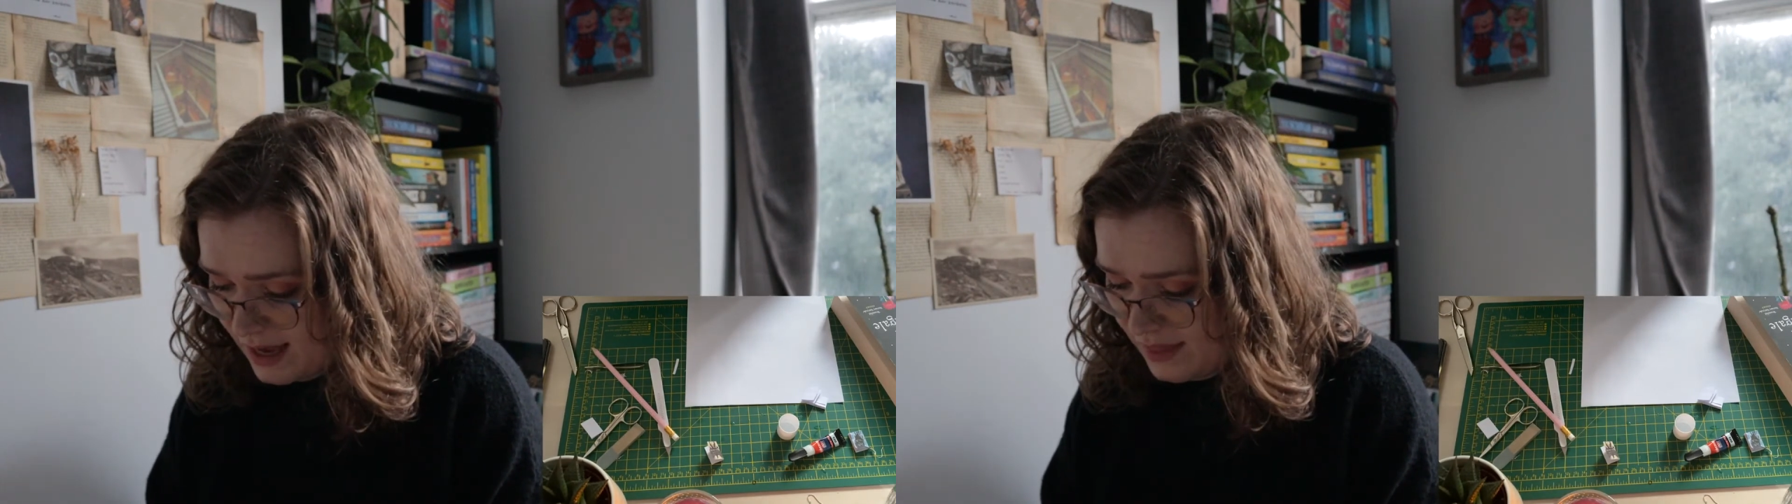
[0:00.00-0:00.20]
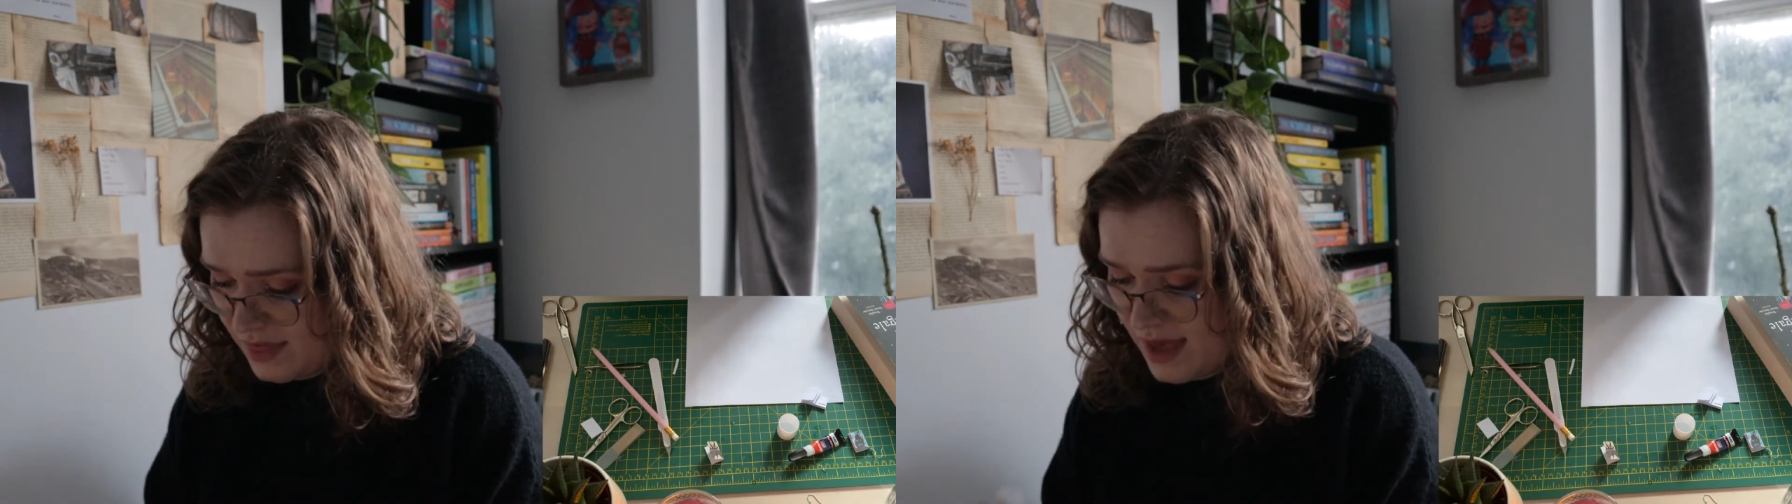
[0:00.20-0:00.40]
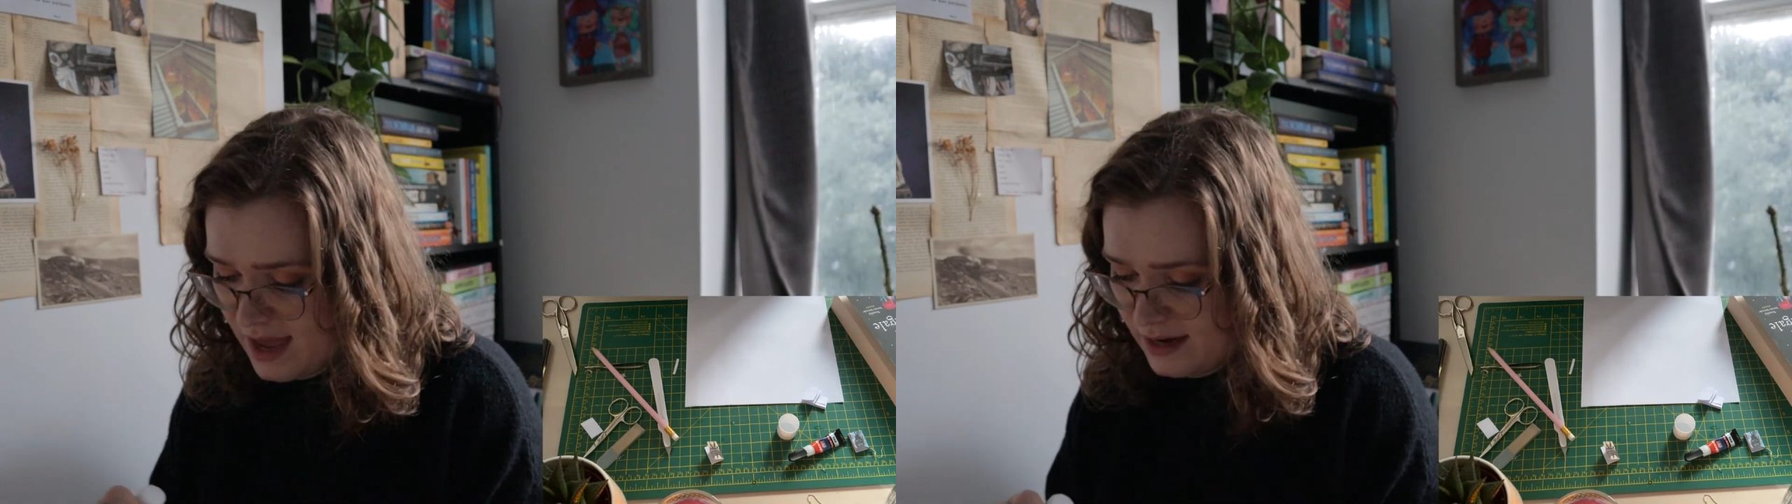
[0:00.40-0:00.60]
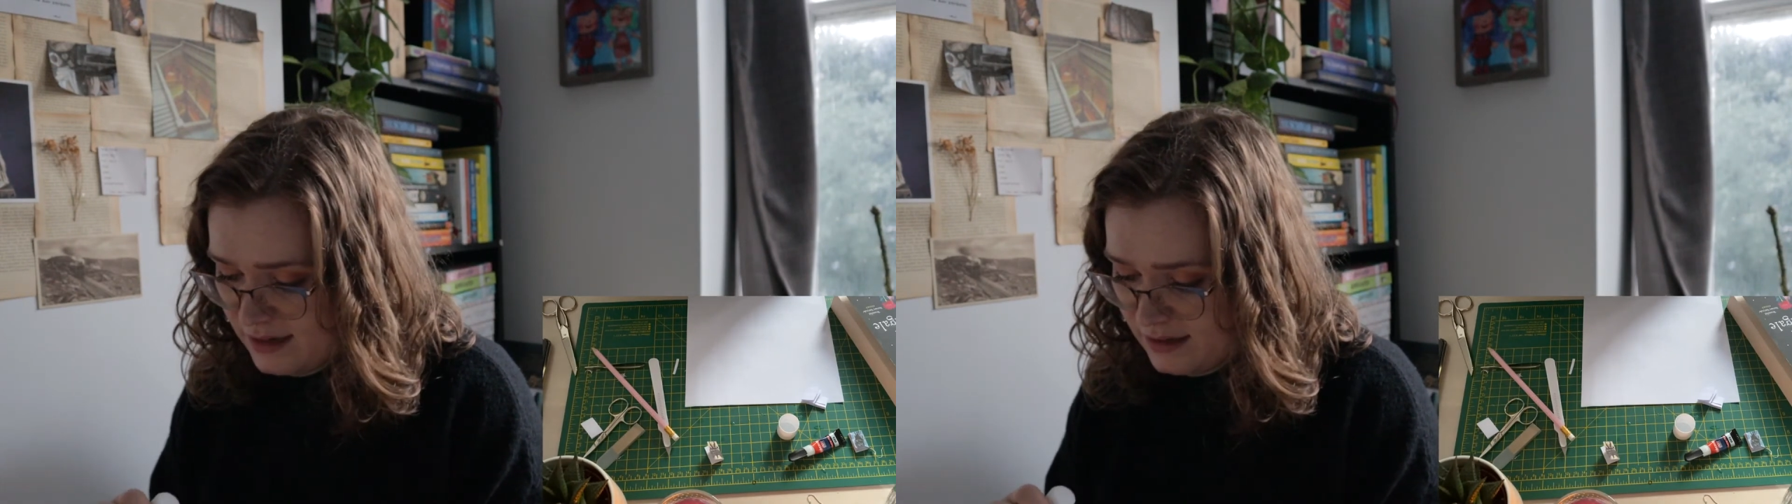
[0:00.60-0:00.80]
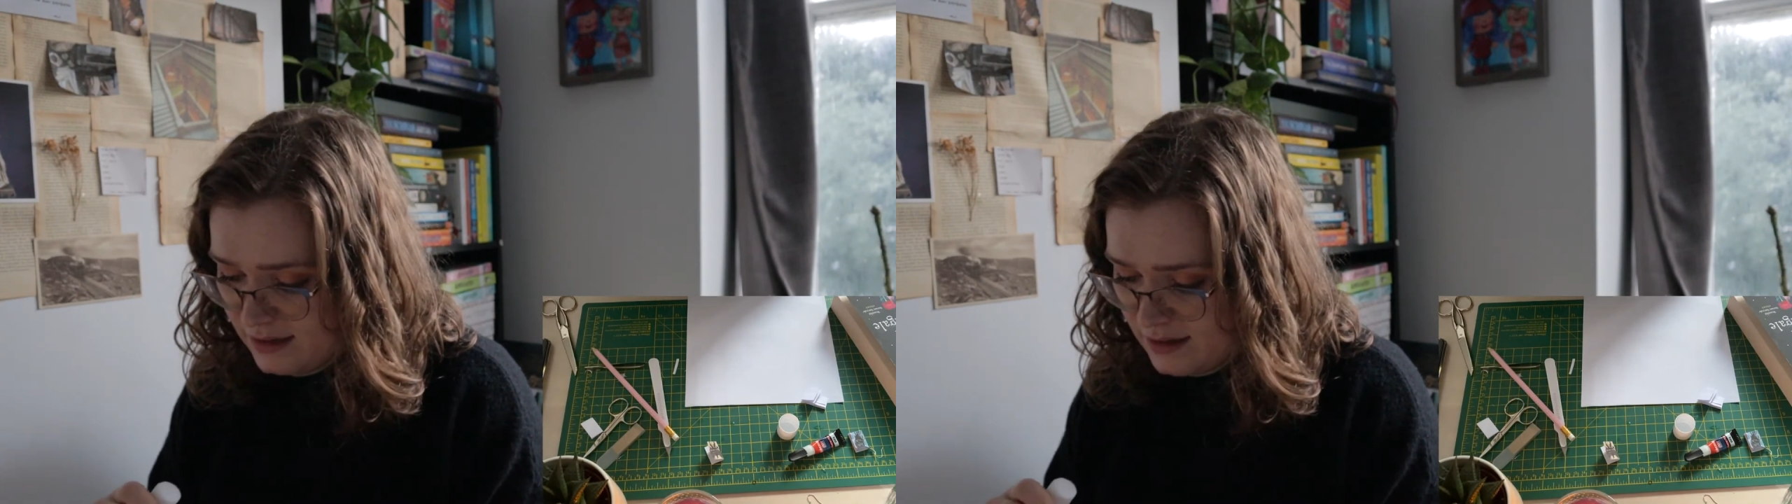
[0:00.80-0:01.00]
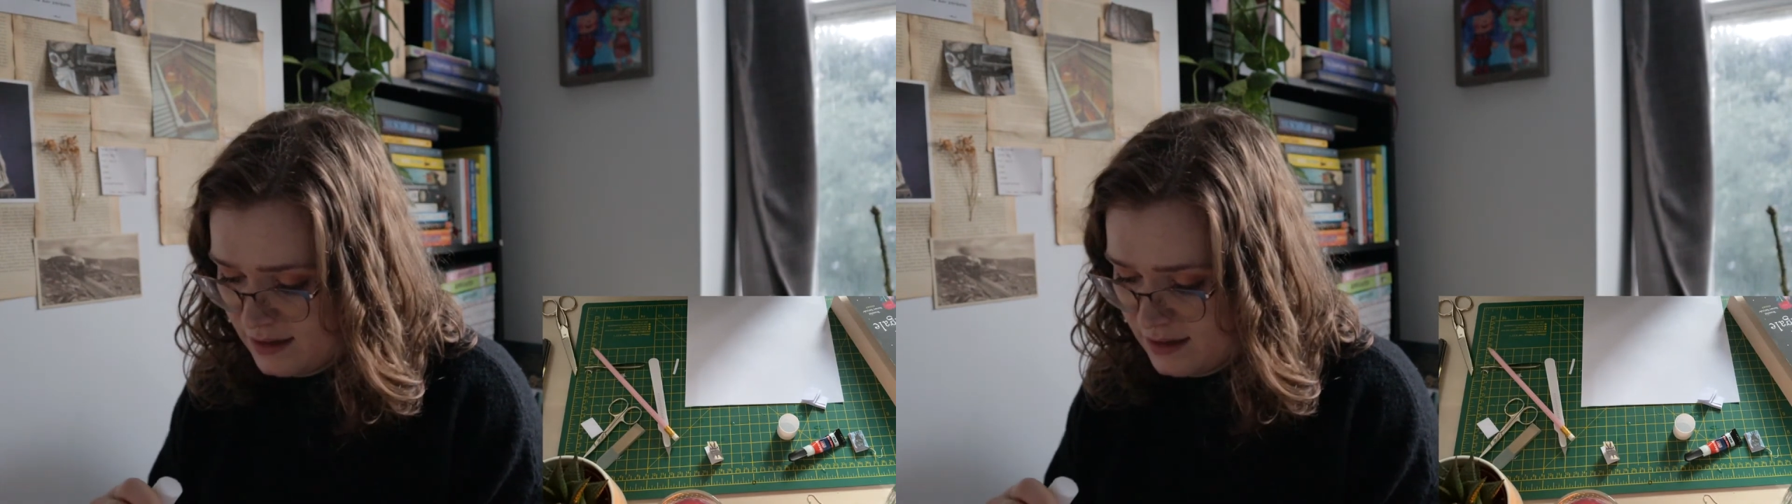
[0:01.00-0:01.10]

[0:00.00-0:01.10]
and then